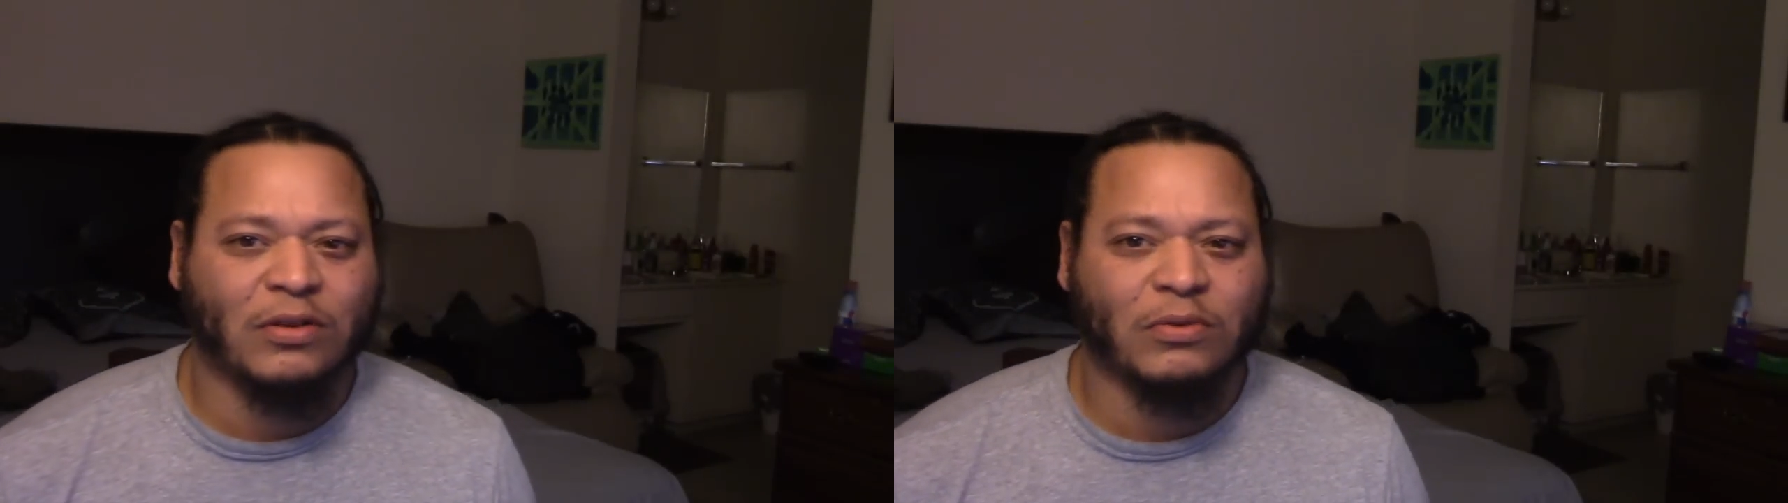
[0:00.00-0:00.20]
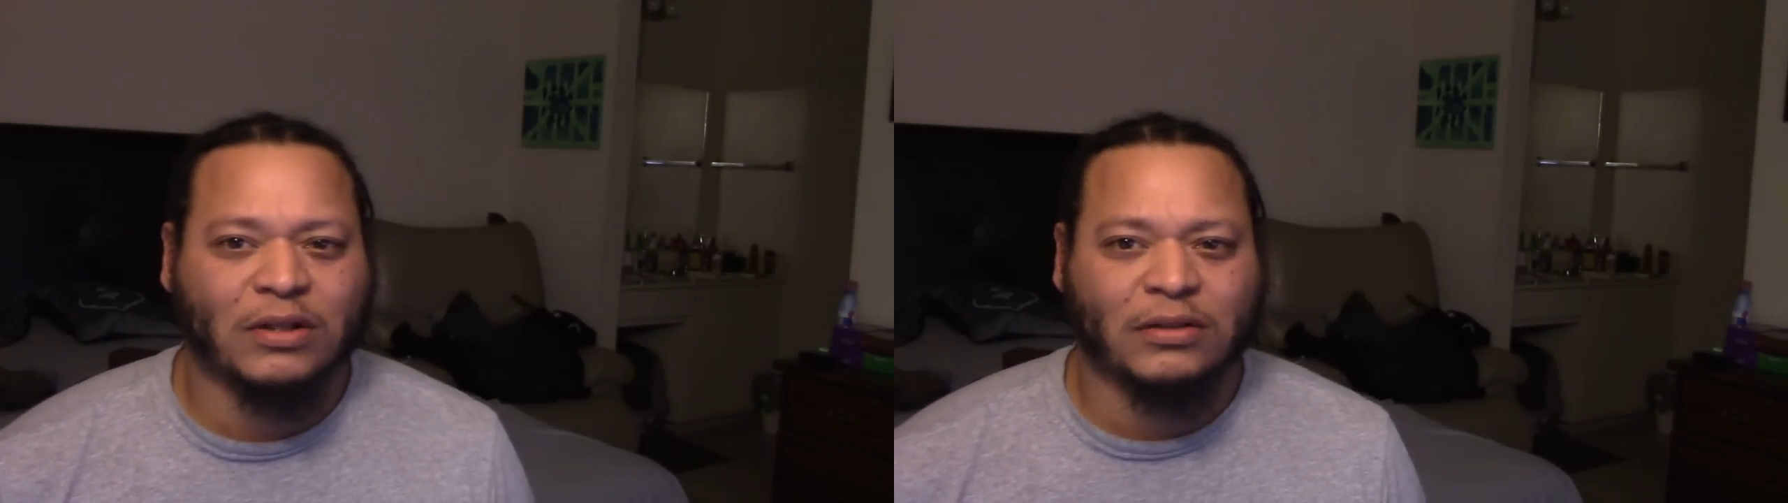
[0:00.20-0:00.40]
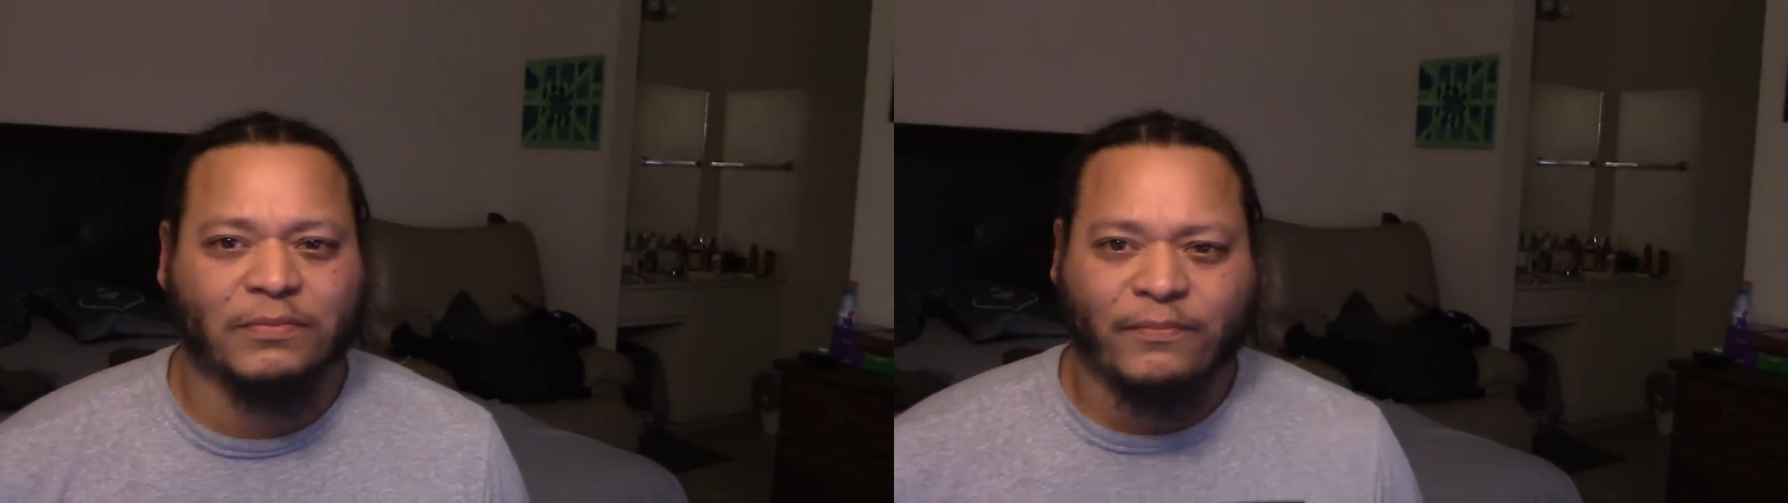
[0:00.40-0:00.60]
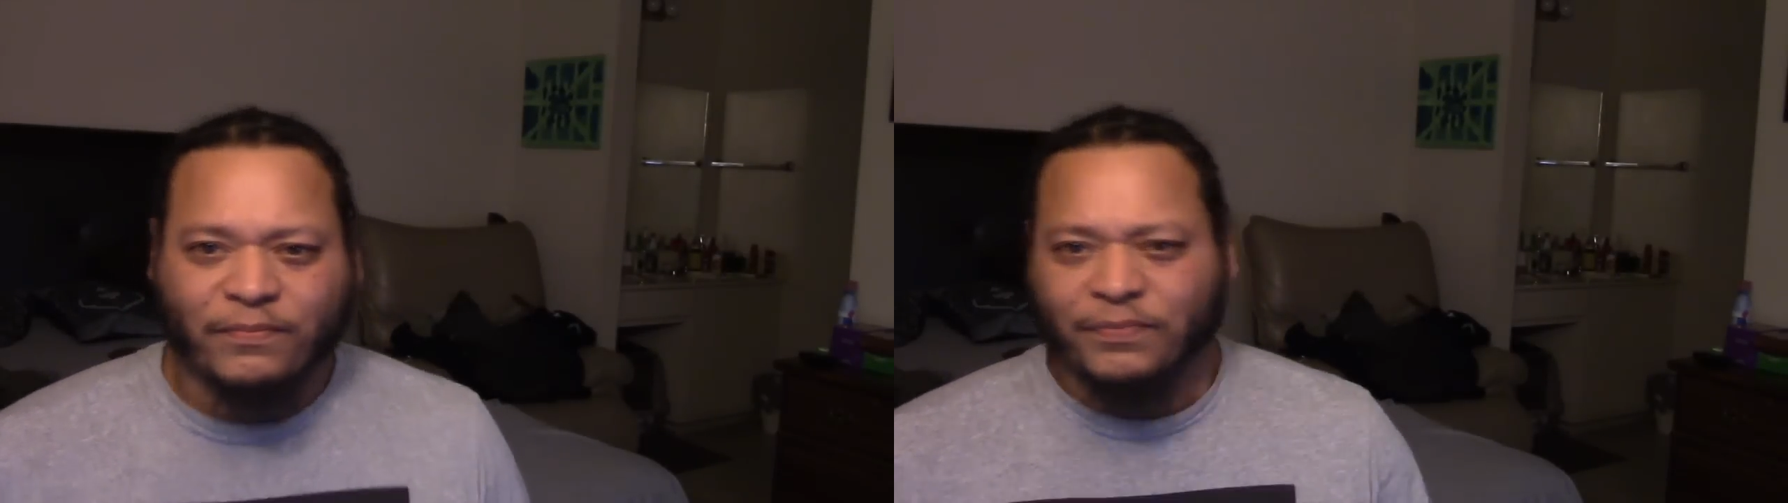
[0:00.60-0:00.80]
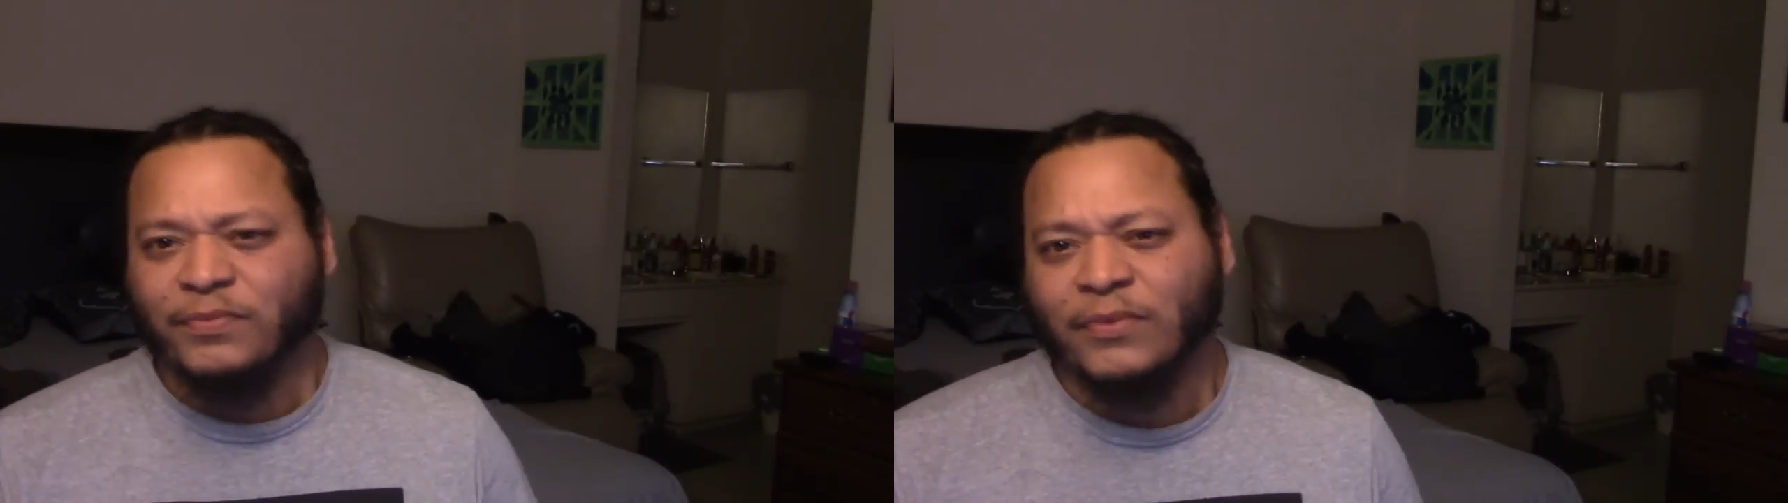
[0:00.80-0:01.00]
what
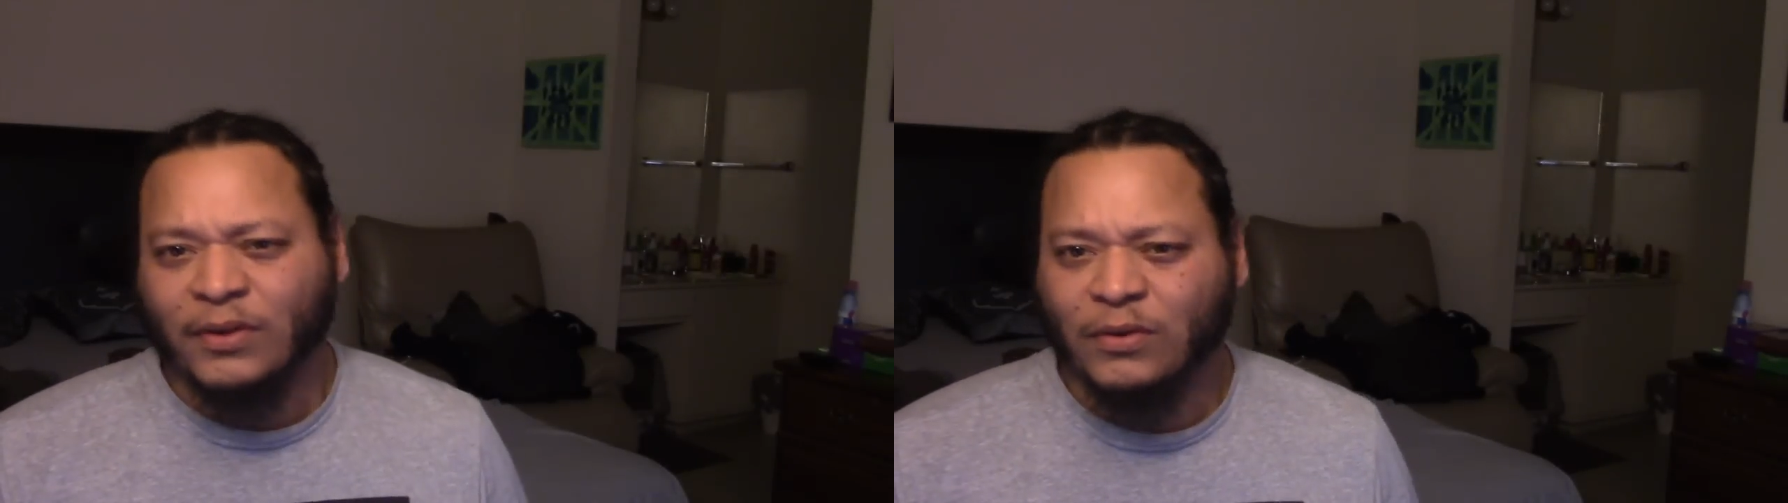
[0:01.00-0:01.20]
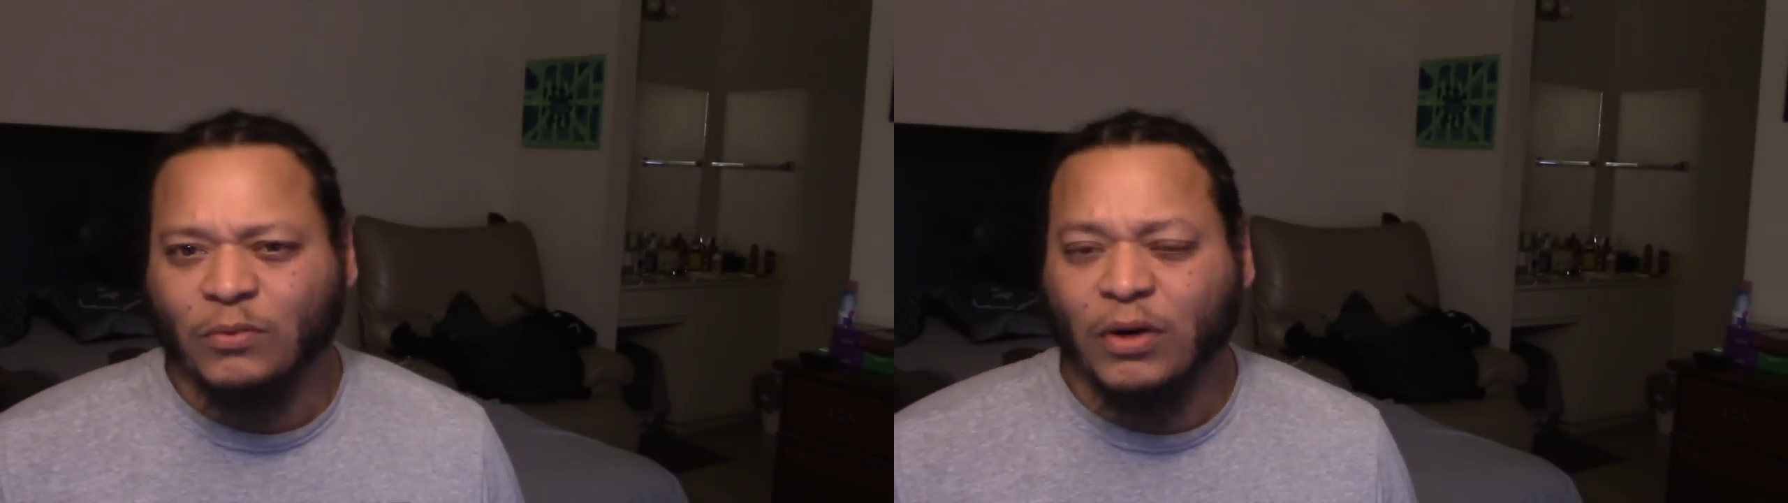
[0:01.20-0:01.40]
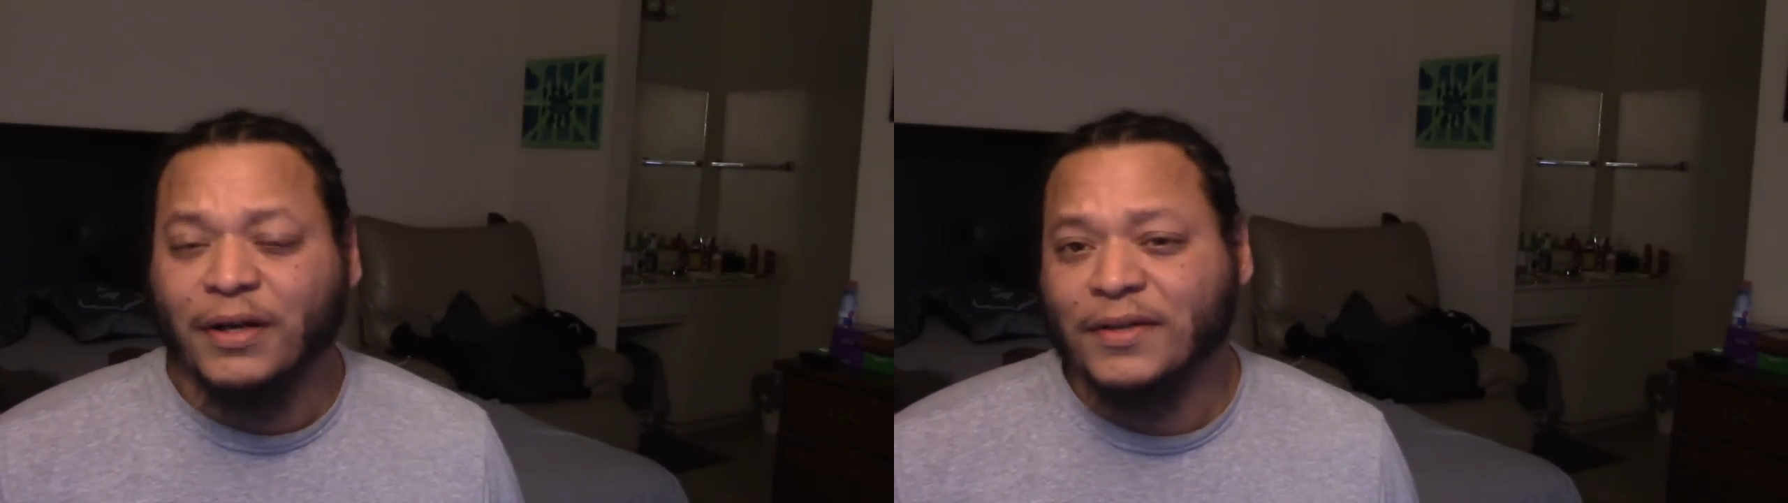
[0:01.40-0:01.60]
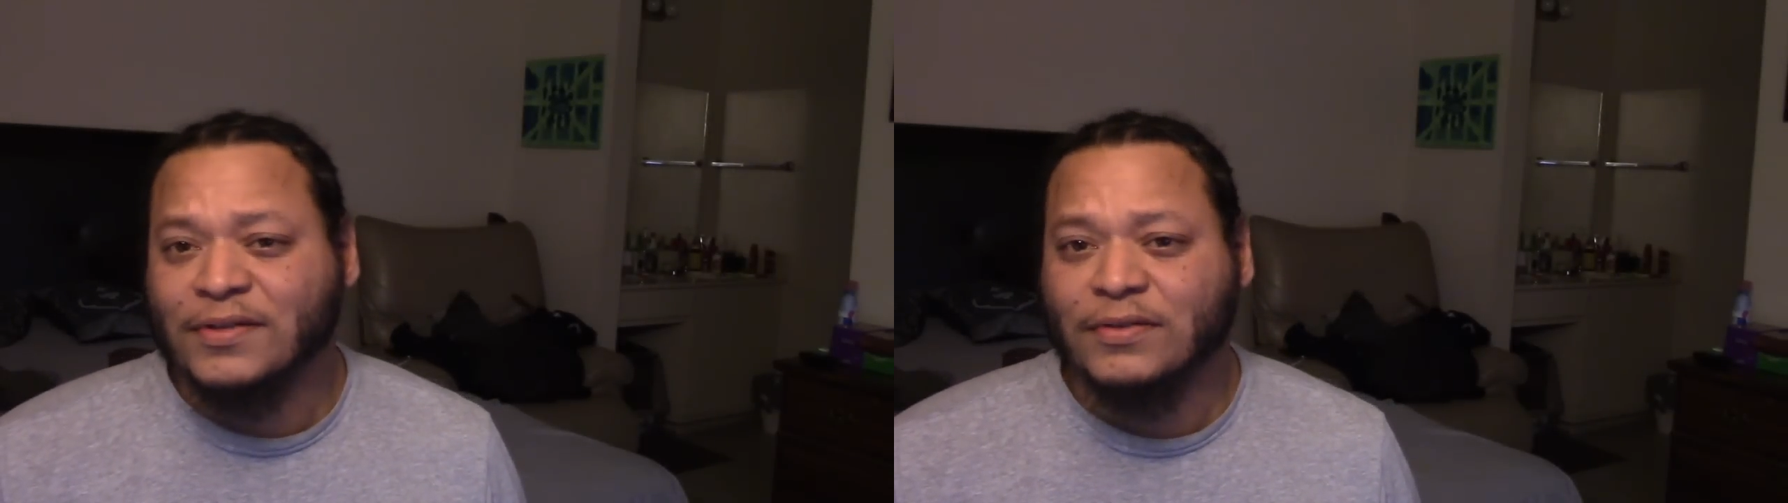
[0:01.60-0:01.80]
1 is.